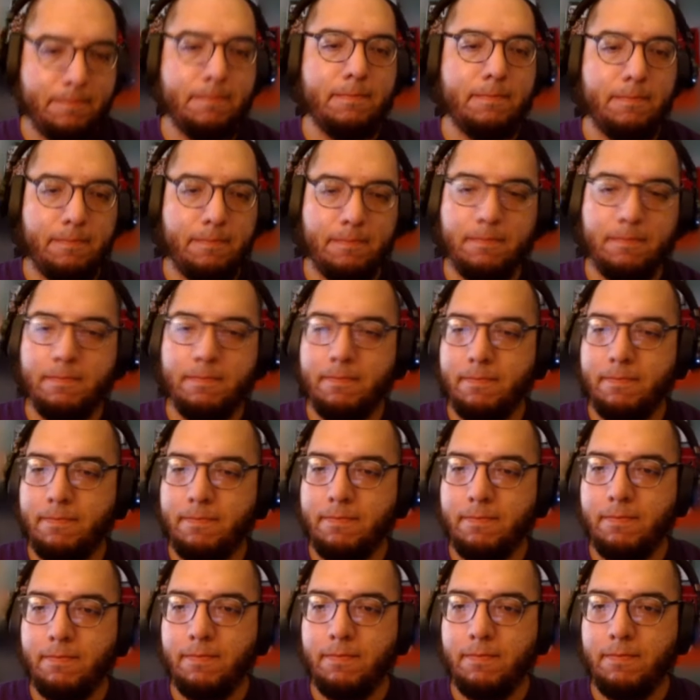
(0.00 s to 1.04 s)

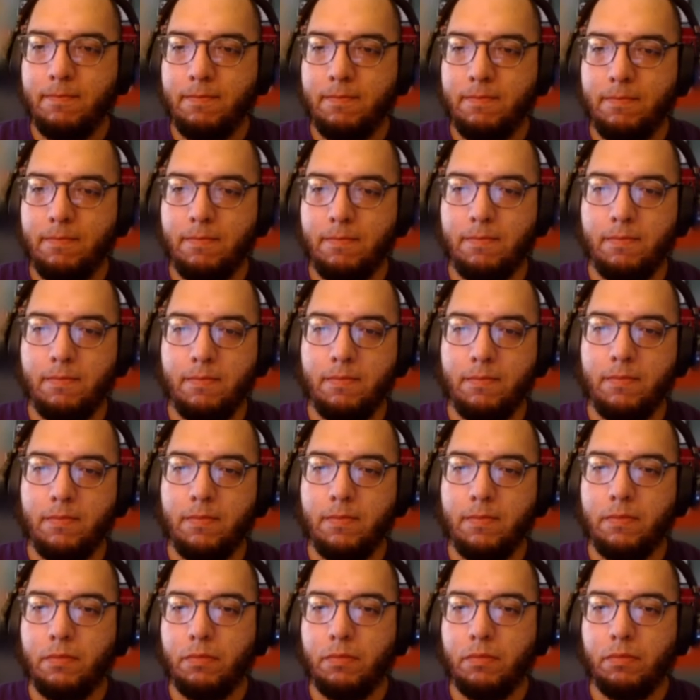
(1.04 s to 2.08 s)

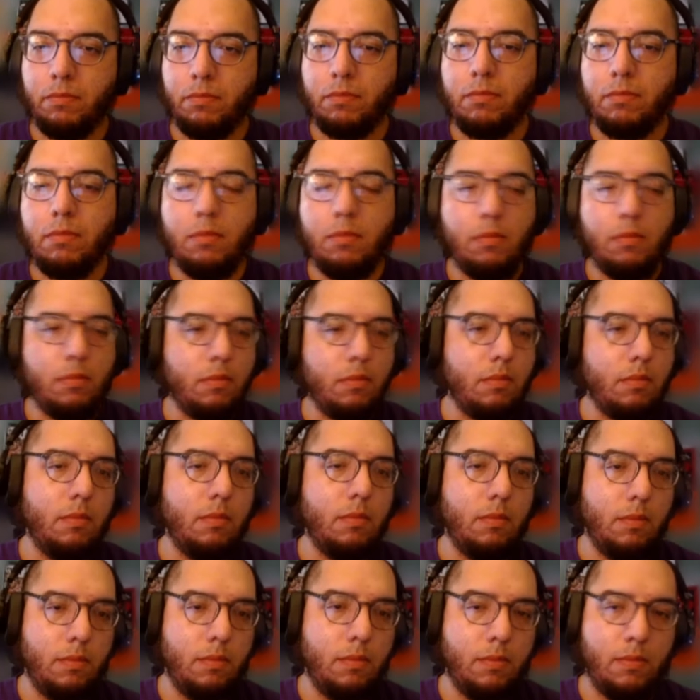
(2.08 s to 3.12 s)

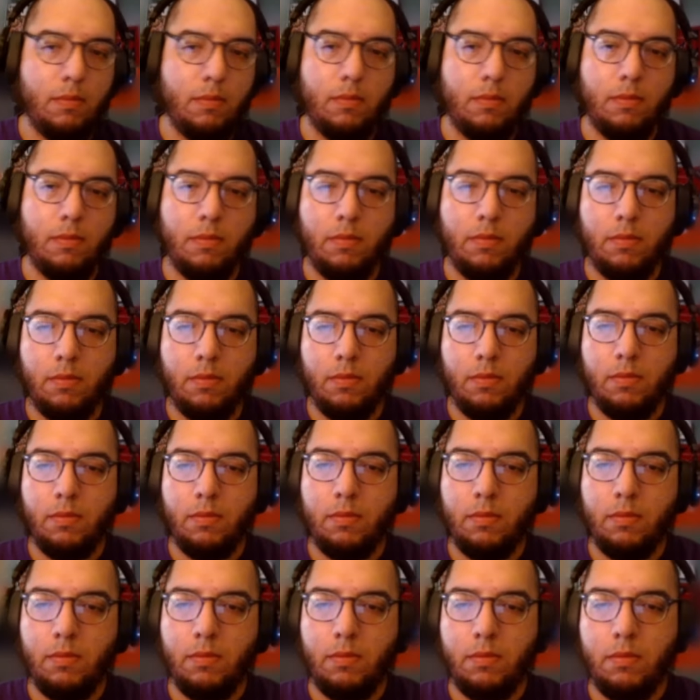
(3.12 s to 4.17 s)

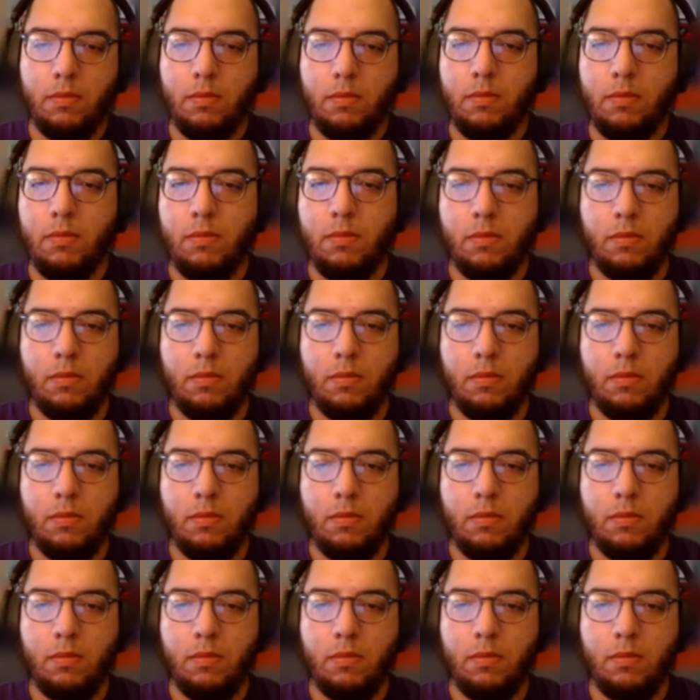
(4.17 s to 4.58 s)
This person isn't speaking.